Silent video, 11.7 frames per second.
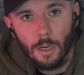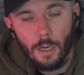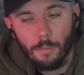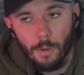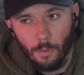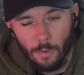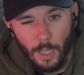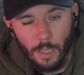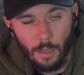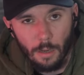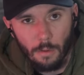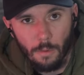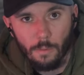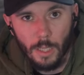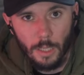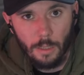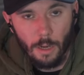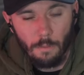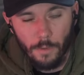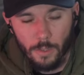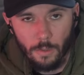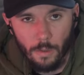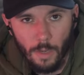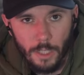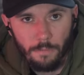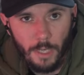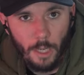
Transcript: uh, but we'll get there when we get there. First, we're going to watch a